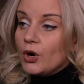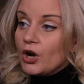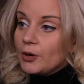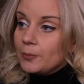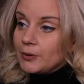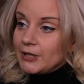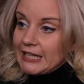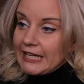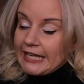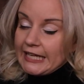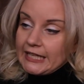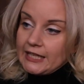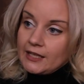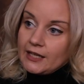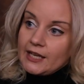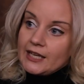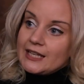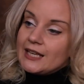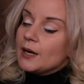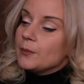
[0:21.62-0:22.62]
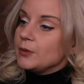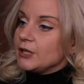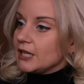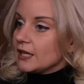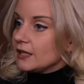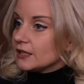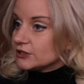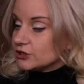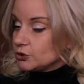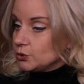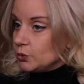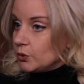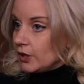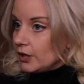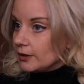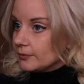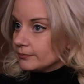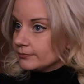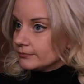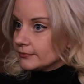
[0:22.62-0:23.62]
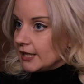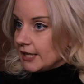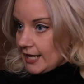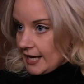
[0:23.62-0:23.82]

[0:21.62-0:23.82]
are playing Gabriella Ståhl, an